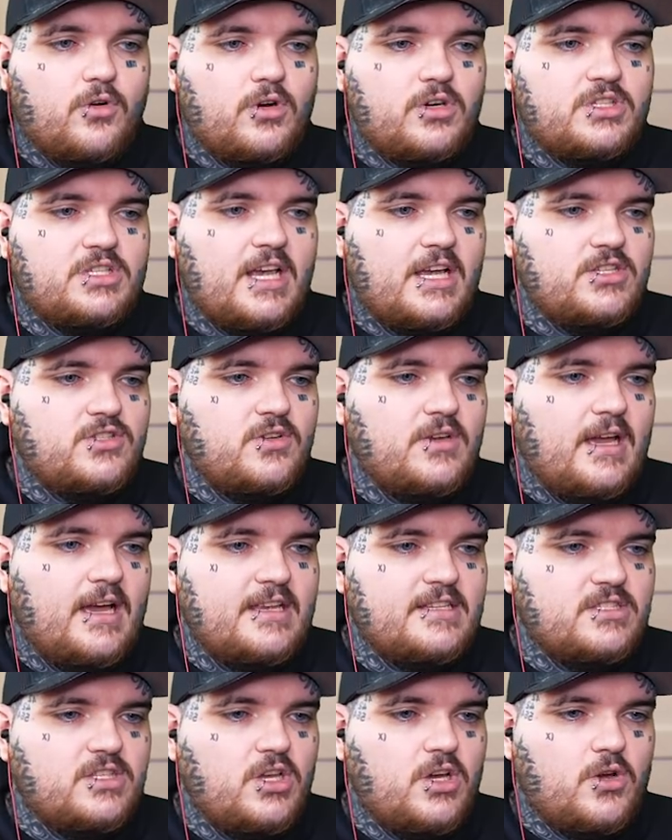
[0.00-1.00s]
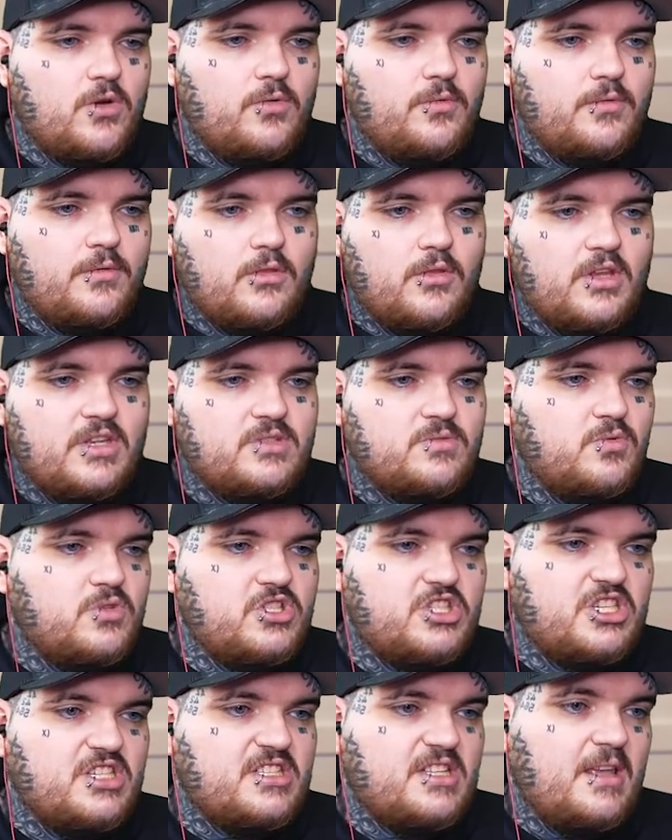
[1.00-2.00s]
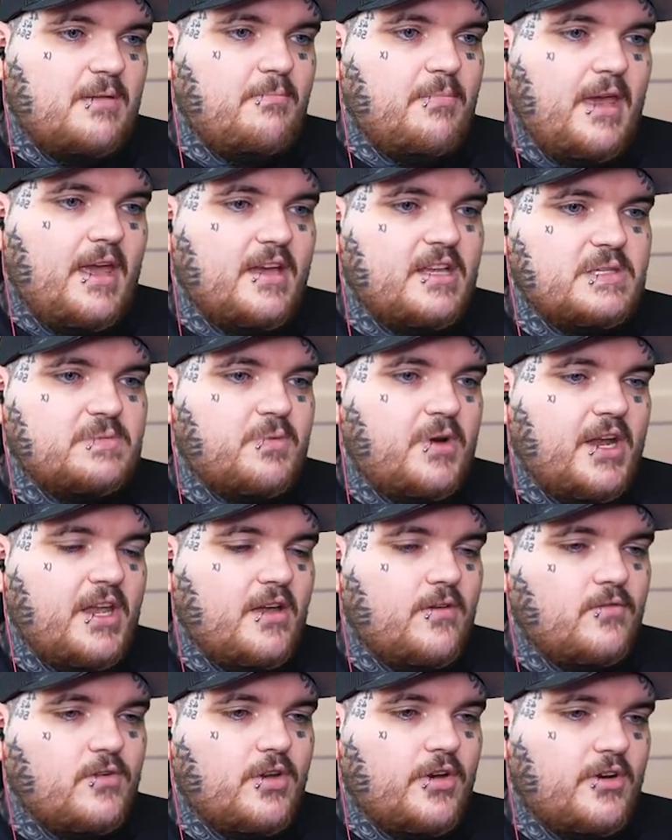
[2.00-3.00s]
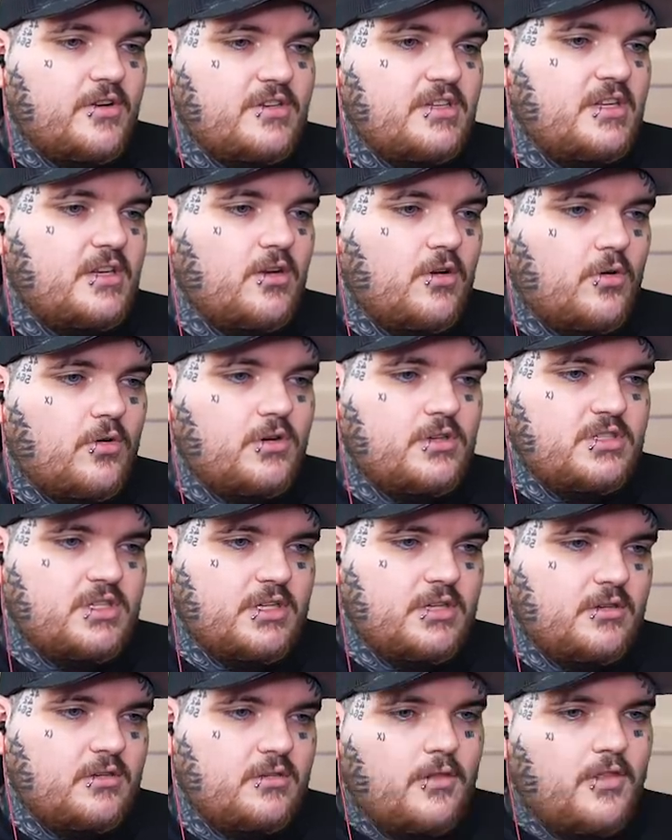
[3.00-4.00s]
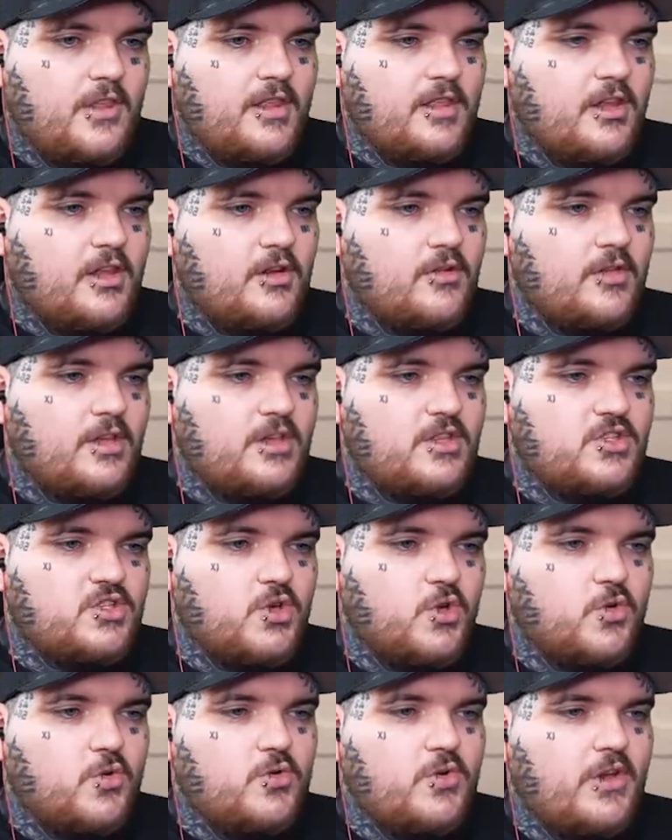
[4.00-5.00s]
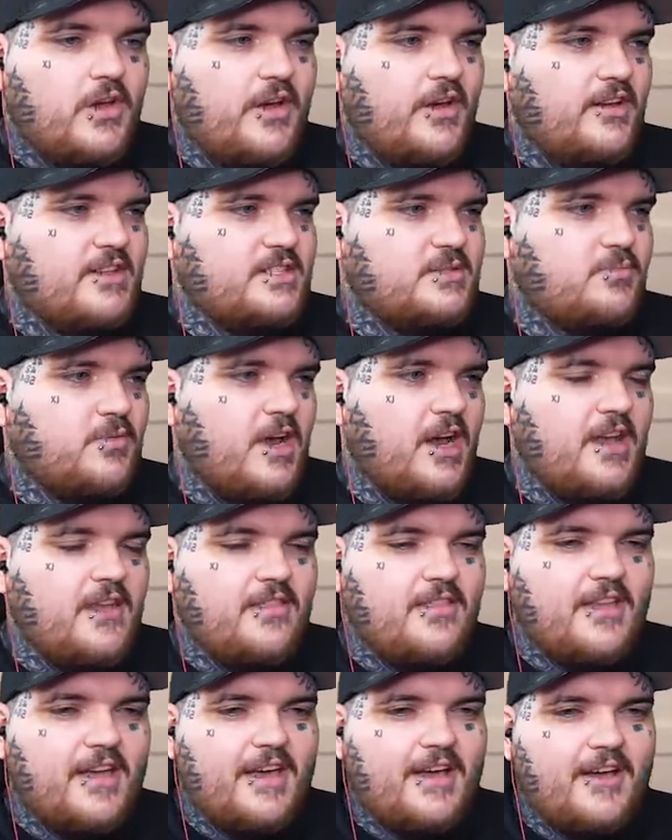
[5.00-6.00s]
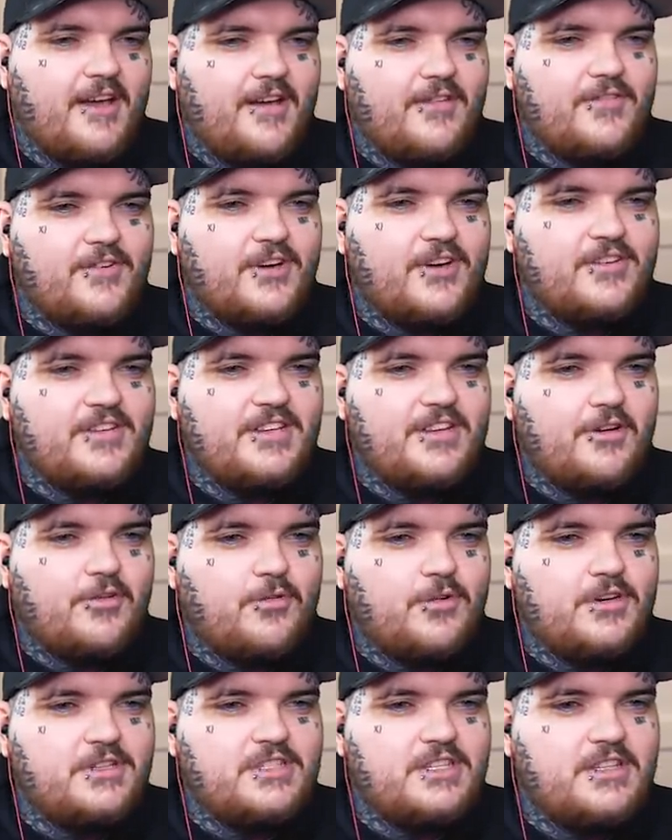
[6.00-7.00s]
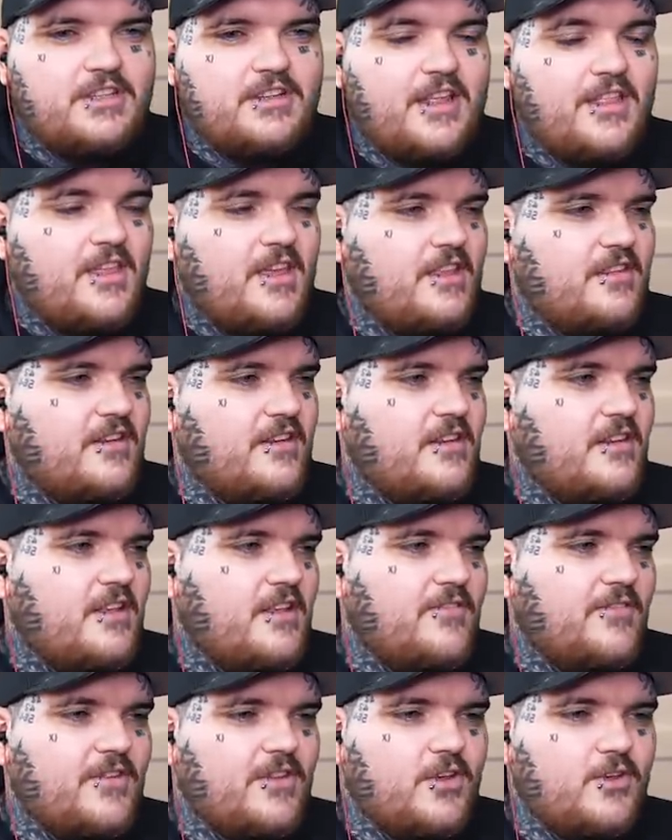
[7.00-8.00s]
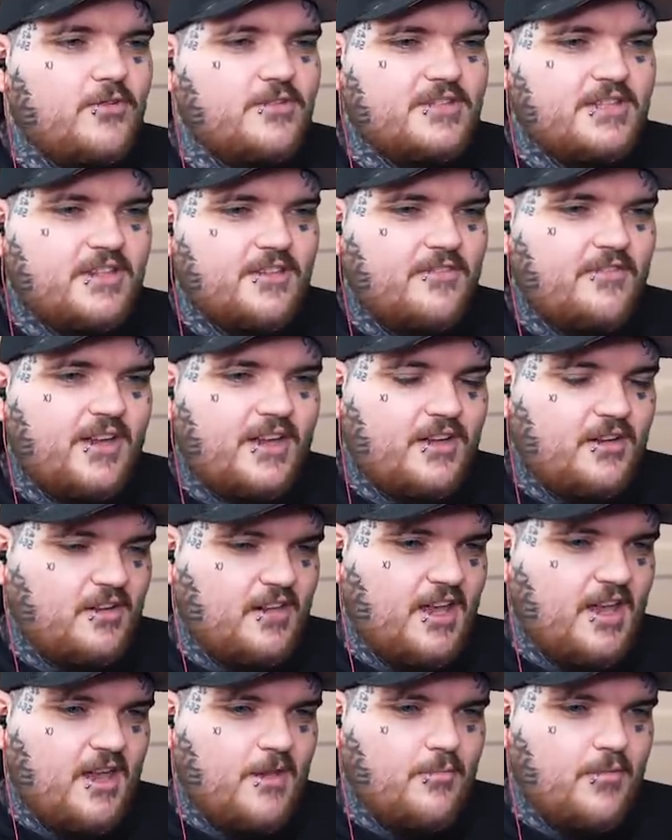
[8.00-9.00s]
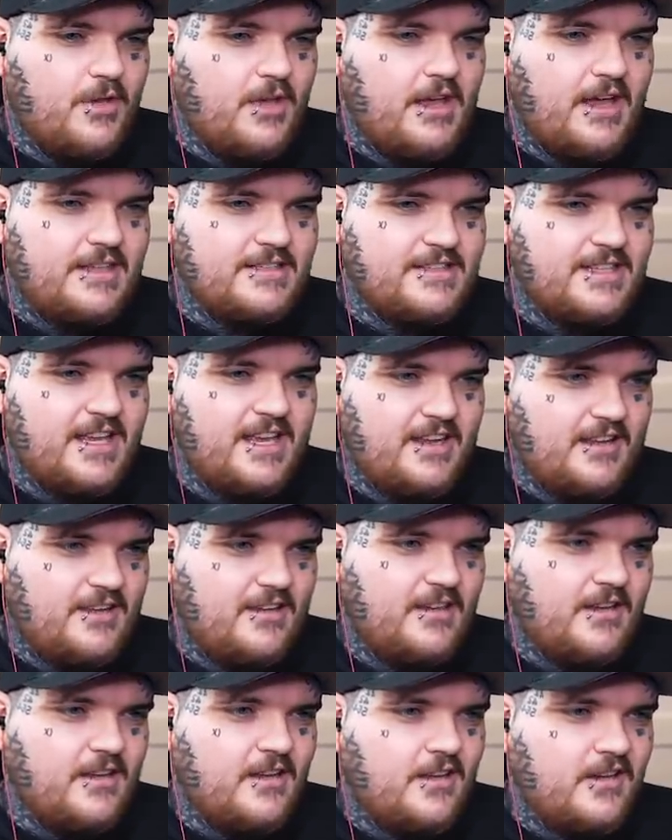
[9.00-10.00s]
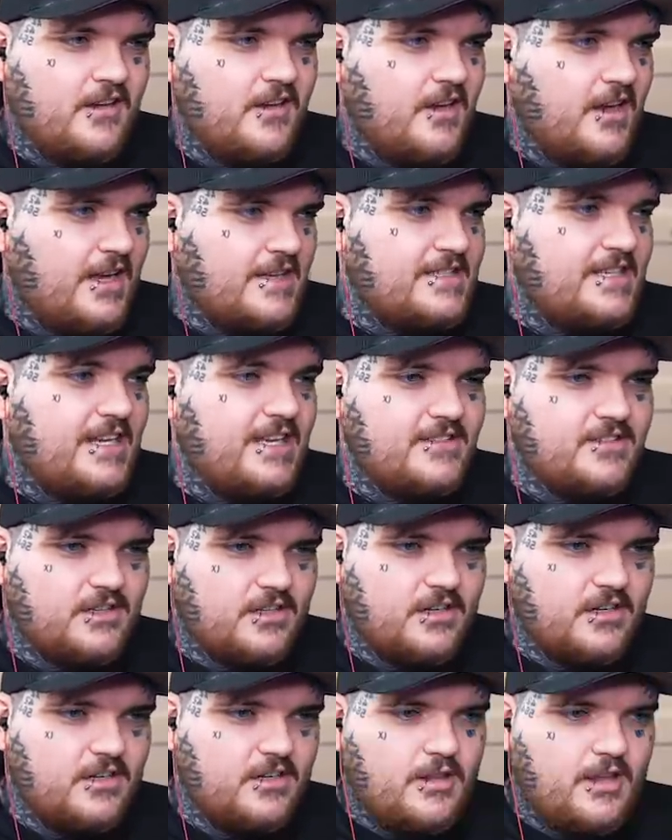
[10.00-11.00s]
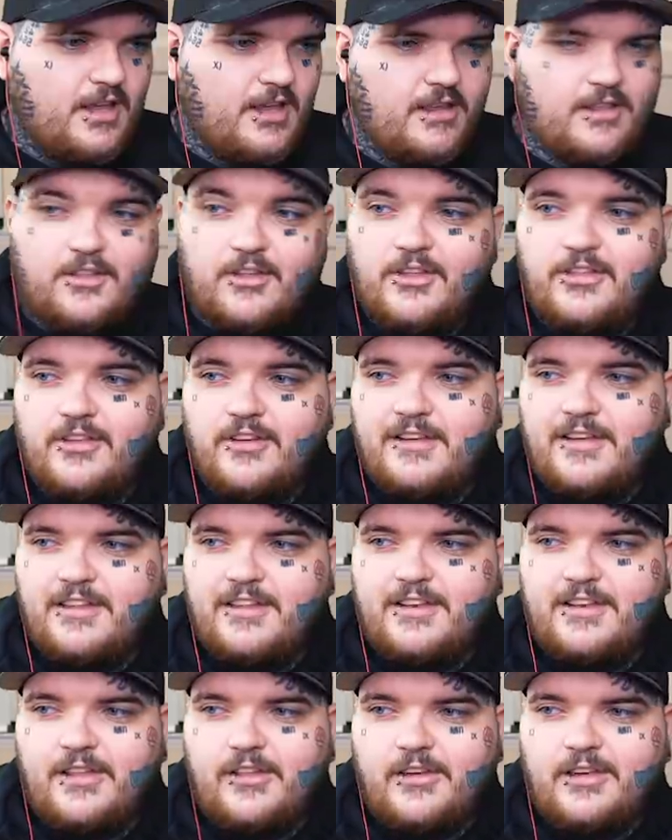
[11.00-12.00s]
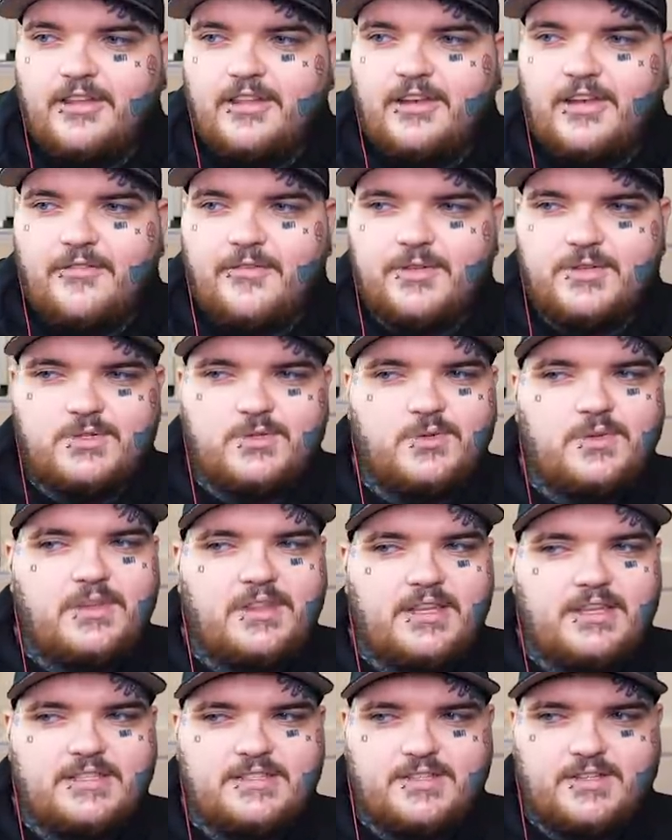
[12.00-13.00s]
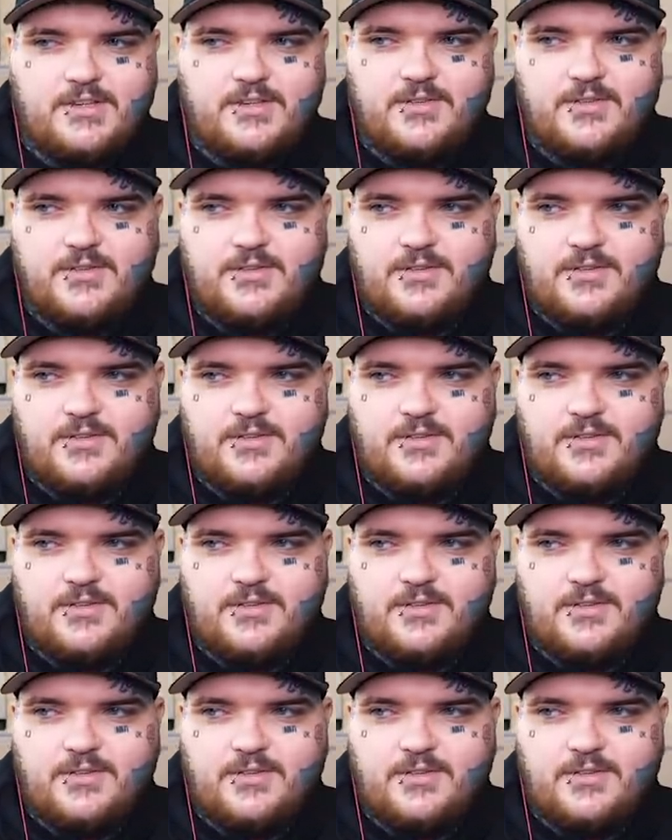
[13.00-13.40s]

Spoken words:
course, as you guys know, this was just a beta sprite of Giratina Origin. They literally showed a sprite that, of Giratina Origin that they didn't even use in the final game as like a teaser. Like look at the difference between these two.